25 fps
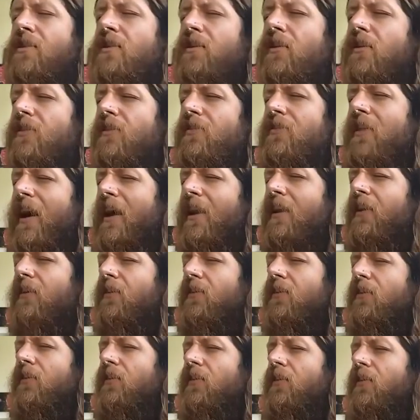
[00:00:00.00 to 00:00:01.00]
That
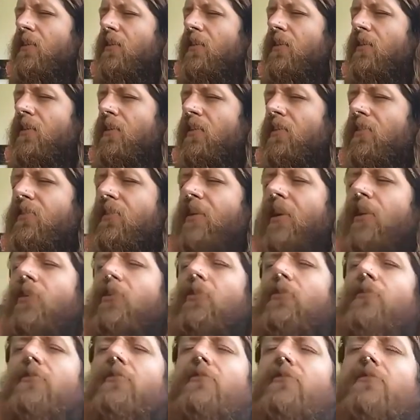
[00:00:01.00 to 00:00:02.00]

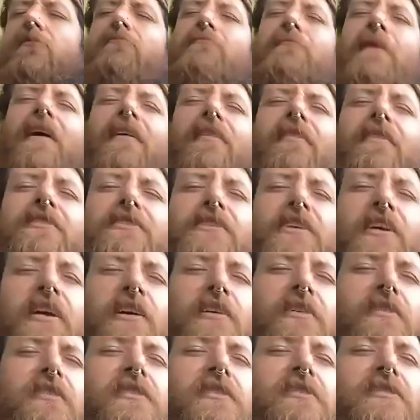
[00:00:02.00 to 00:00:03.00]
subtle messaging
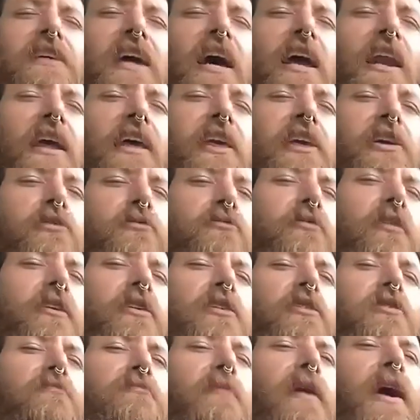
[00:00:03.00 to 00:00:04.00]
telling you that
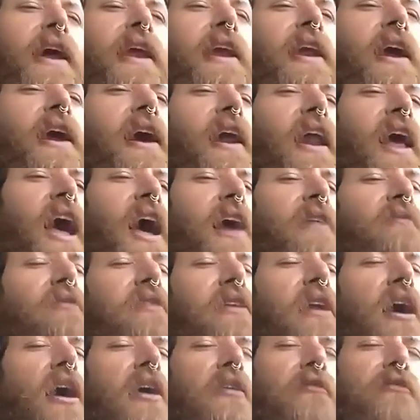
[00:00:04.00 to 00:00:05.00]
you might not have
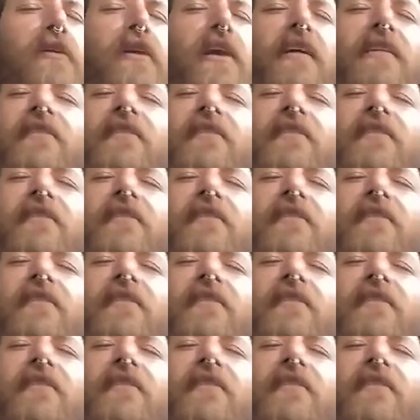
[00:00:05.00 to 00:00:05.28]
enough unless